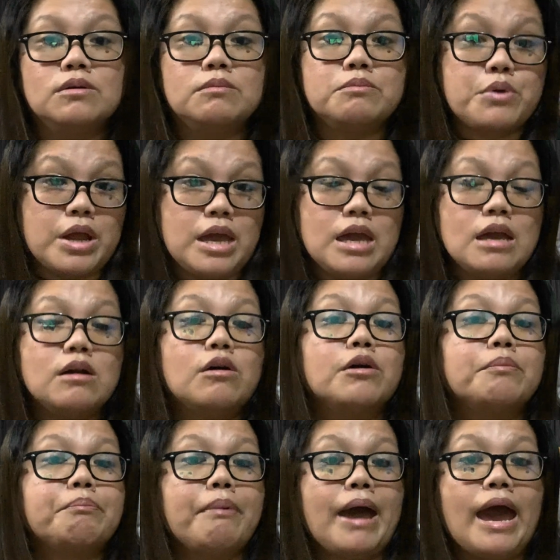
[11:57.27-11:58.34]
bring
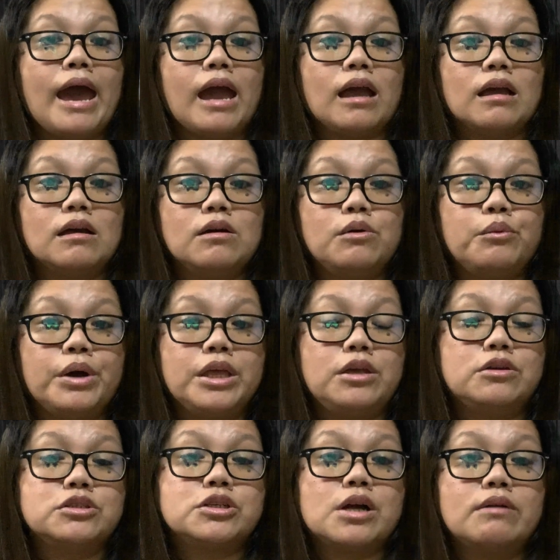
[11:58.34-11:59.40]
or pack when
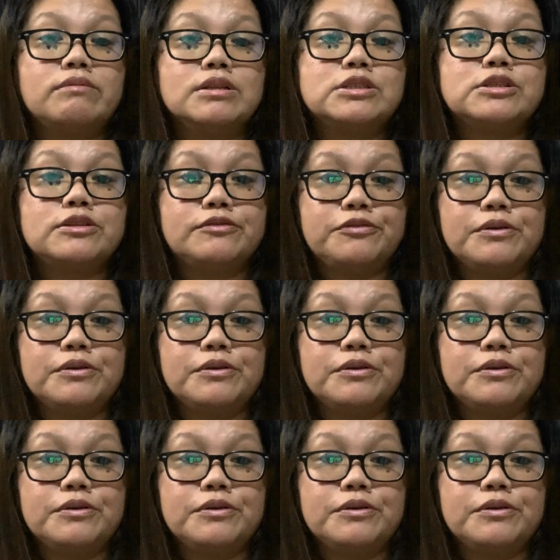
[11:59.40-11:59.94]
you travel to the